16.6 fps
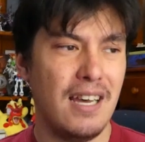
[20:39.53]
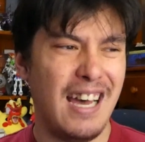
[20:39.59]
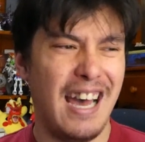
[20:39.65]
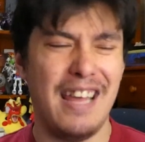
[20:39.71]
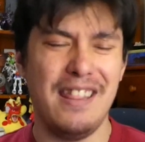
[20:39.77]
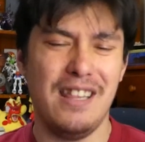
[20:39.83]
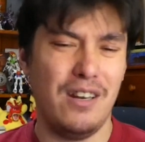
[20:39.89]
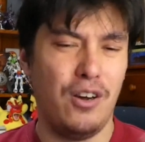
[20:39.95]

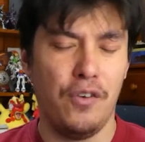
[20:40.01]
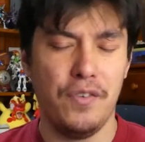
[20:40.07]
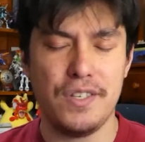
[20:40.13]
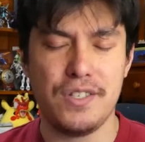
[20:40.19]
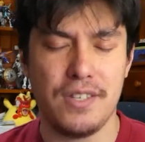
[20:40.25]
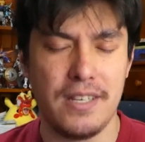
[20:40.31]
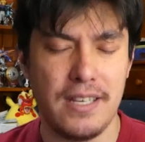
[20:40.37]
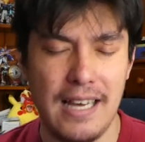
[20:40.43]
And then
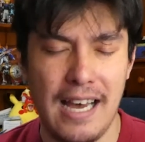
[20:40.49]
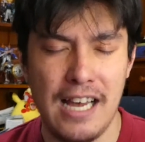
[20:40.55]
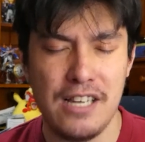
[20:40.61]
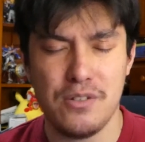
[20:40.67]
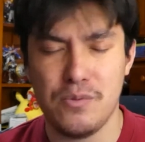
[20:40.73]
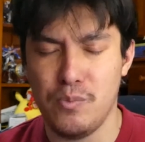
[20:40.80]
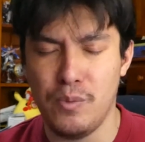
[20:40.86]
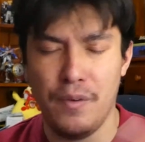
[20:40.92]
obviously,
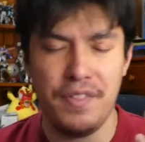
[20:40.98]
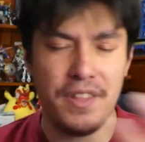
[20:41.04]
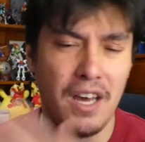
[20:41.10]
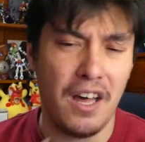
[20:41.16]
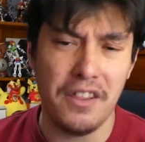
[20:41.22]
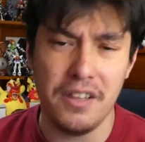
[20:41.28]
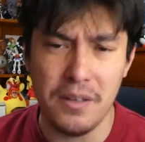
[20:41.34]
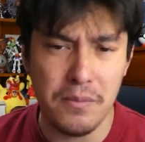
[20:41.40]
as with the
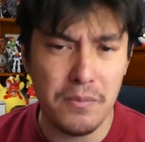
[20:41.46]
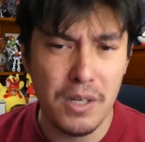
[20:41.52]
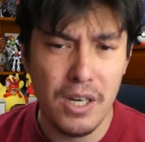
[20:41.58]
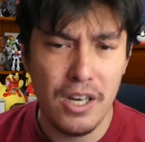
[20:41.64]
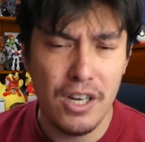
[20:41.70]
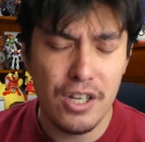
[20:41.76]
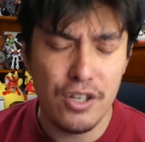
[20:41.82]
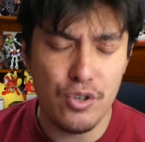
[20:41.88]
other
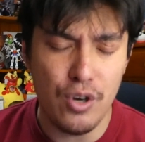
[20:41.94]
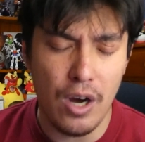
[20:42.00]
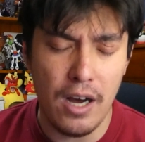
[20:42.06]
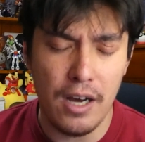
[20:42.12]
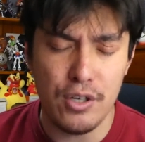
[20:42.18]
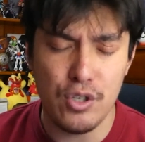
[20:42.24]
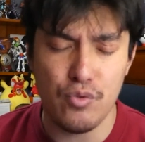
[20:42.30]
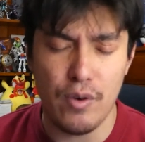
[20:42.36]

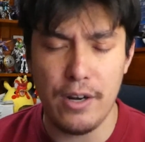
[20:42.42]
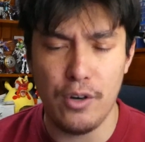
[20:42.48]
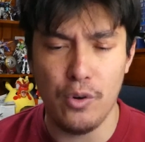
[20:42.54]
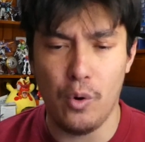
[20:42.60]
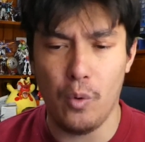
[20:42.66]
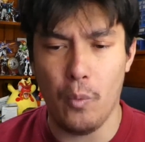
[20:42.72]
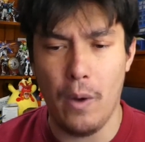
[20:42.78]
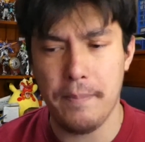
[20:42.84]

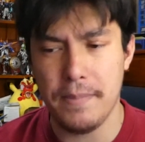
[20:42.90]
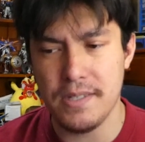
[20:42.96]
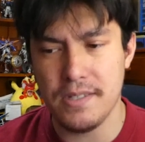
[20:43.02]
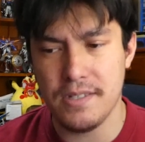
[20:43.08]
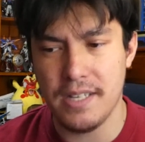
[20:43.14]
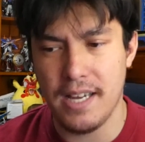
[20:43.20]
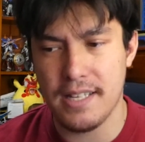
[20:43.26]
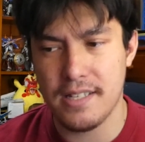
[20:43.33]
dreadnought weapon
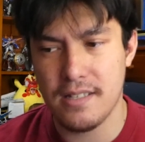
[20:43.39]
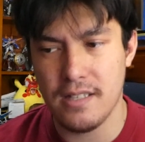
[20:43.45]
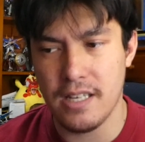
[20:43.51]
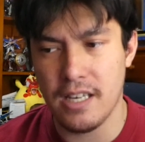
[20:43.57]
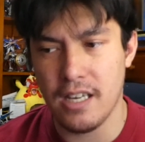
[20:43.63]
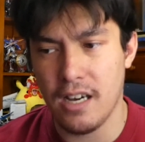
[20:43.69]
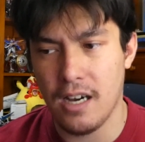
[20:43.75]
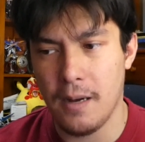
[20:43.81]
sets,
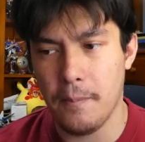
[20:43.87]
the